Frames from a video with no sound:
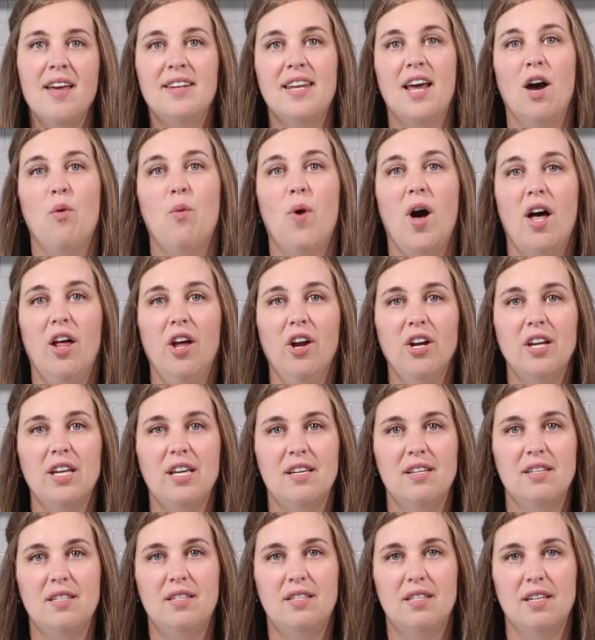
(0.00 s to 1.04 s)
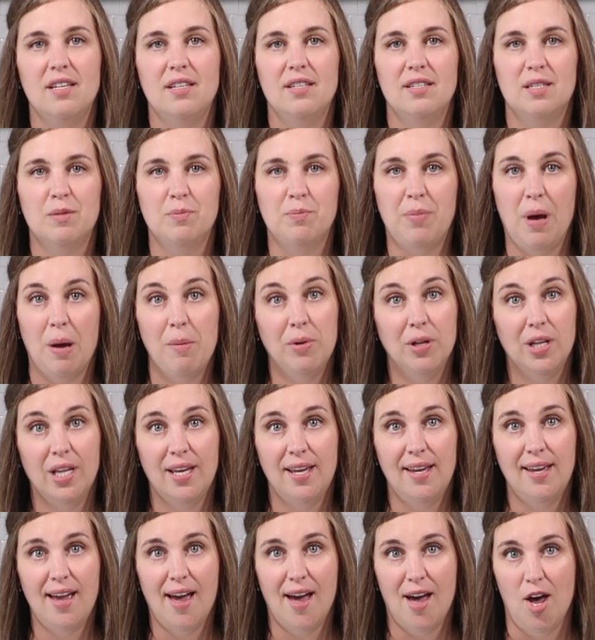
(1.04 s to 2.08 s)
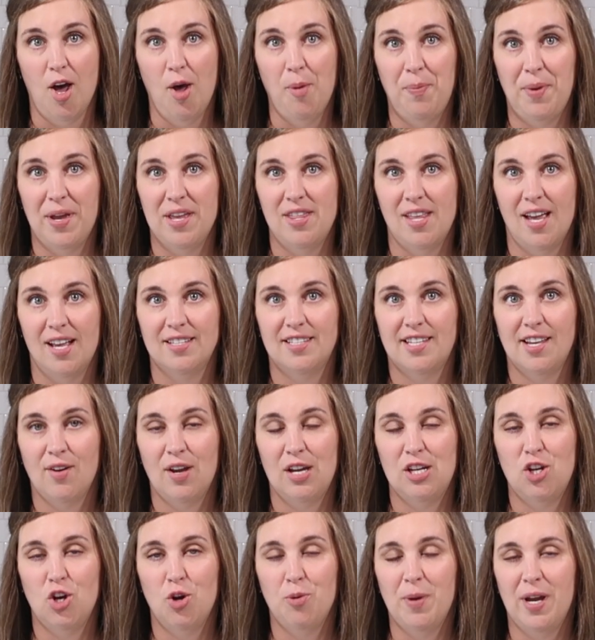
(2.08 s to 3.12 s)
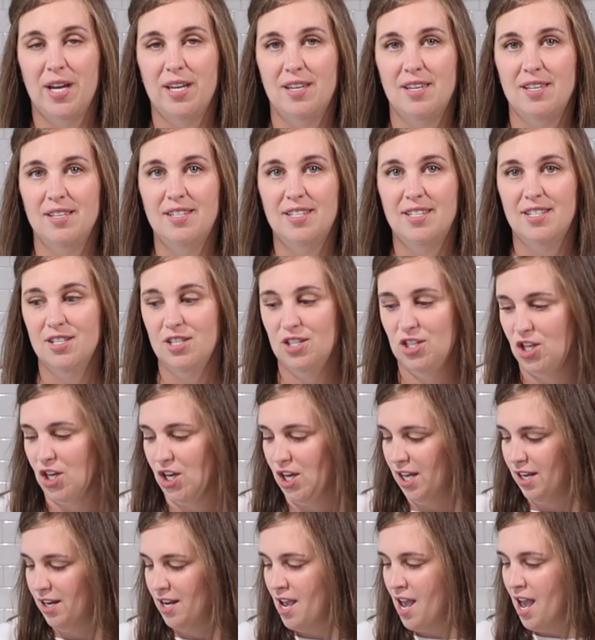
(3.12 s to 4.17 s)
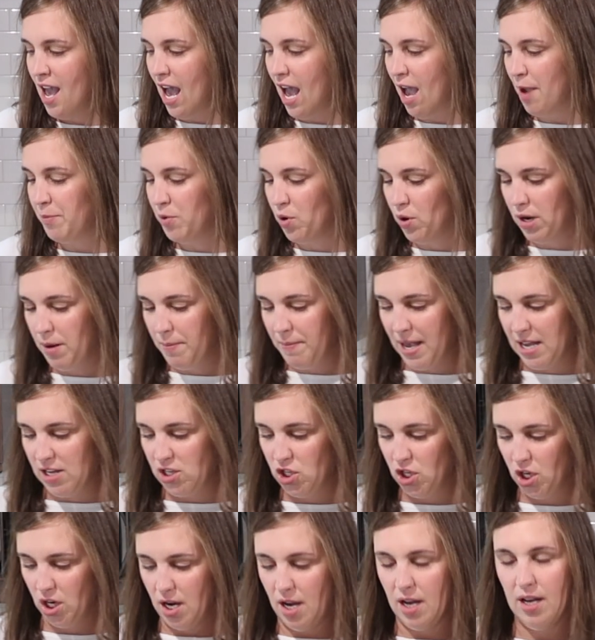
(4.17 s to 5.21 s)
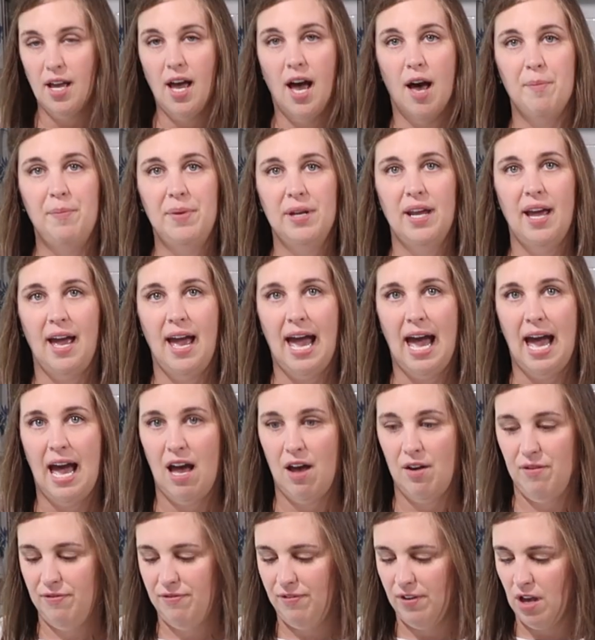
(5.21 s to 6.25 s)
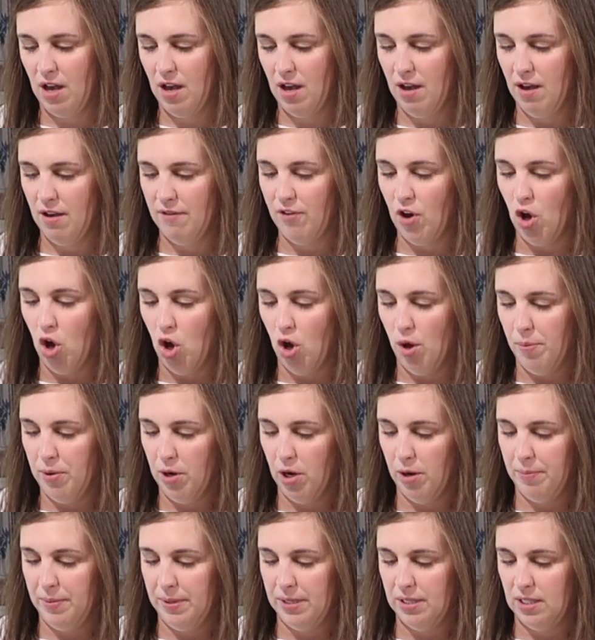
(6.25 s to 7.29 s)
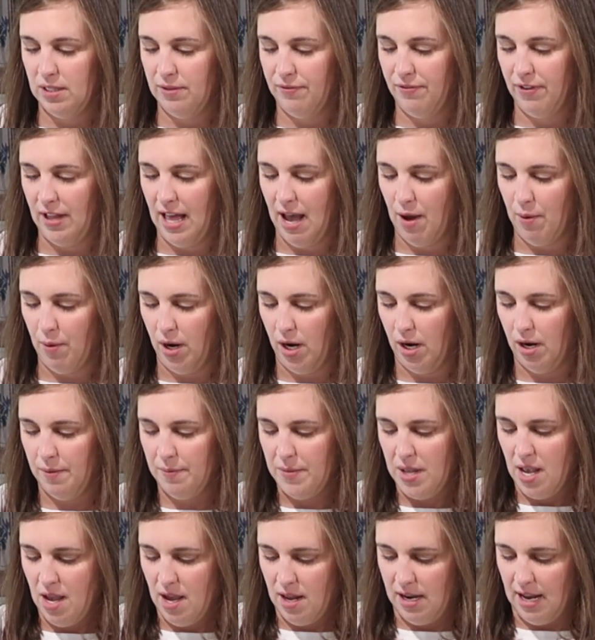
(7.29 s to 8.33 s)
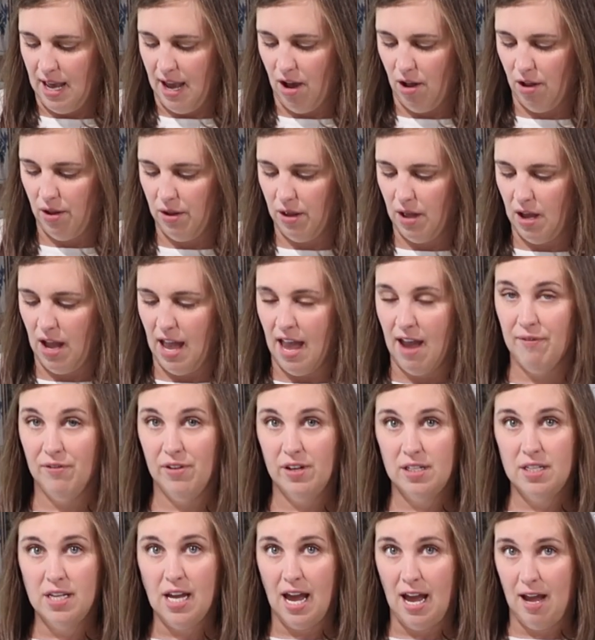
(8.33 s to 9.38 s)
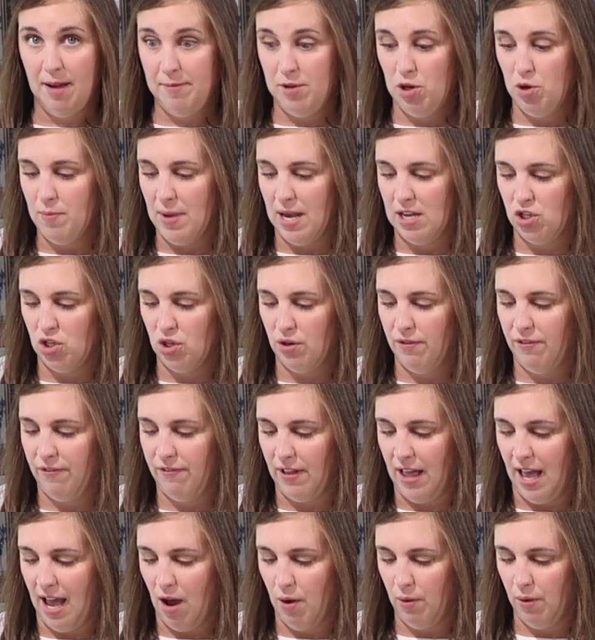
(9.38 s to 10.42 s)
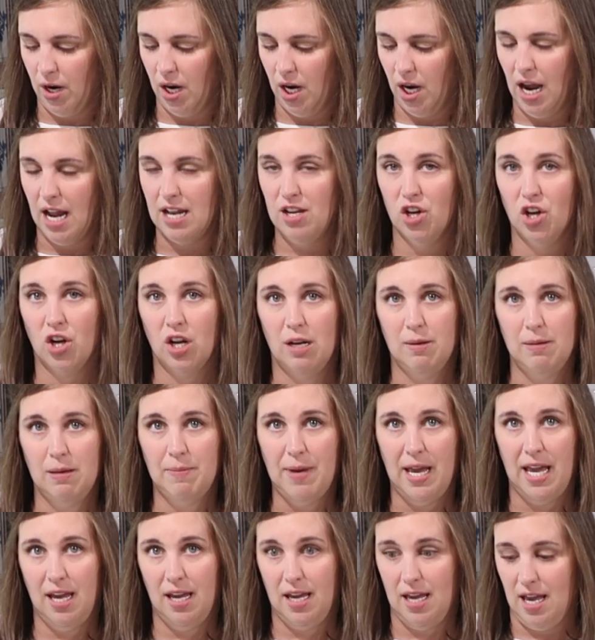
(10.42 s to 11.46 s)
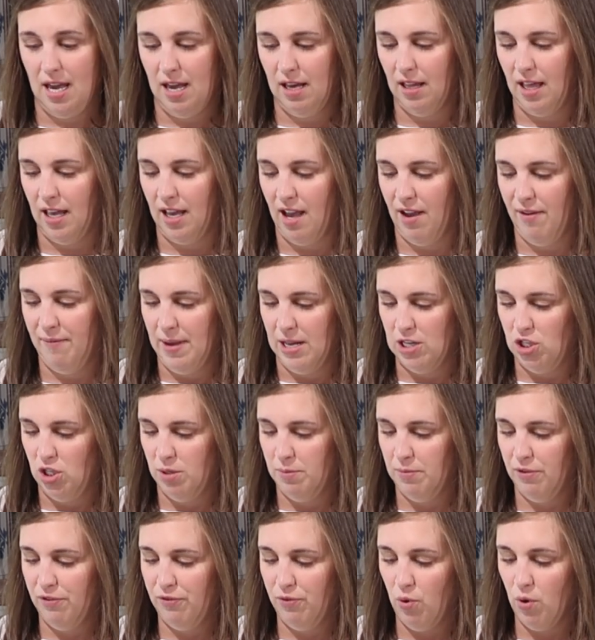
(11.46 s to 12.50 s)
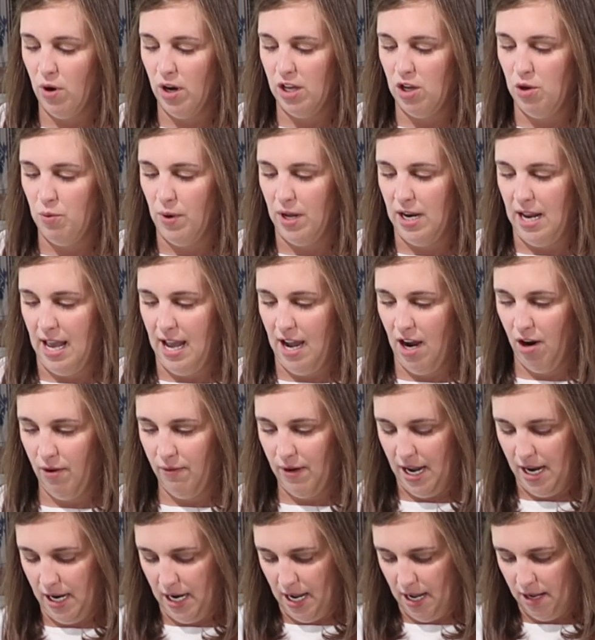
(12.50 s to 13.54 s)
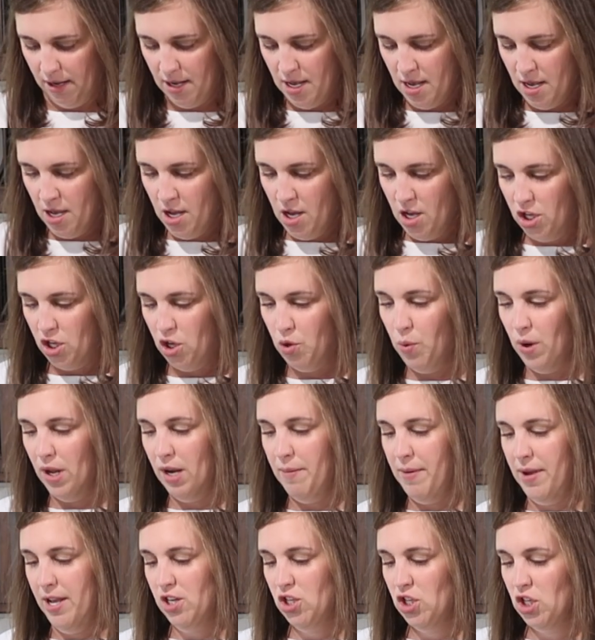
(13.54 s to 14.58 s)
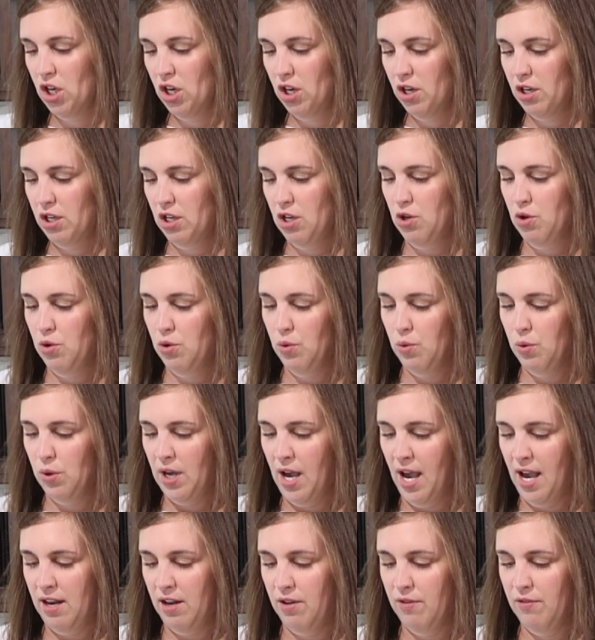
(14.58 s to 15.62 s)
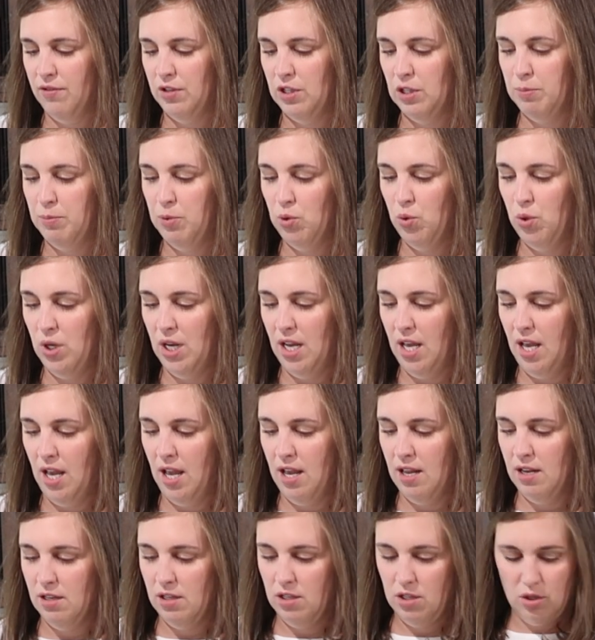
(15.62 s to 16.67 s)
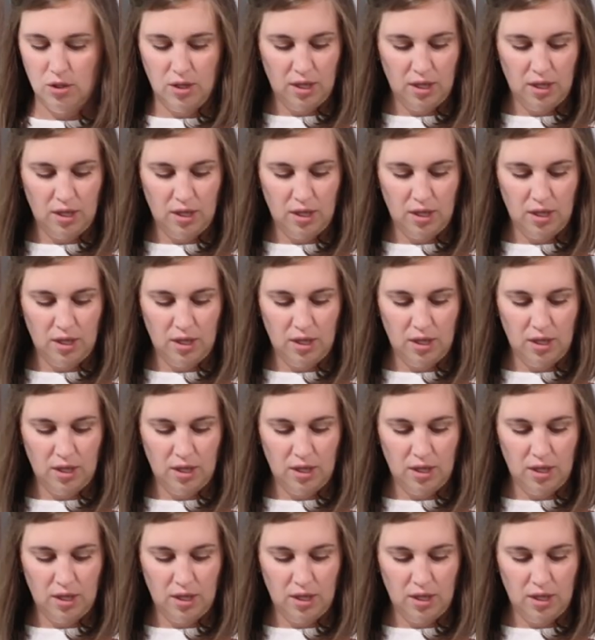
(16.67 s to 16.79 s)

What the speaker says: Now while our yeast is bubbling up, and that's how I know my yeast is good, I'm going to measure 1.5 cups of all-purpose flour. Now every time you measure flour and you're going to be baking, like I mentioned before, you want to aerate it. You want to make sure you kind of spoon it into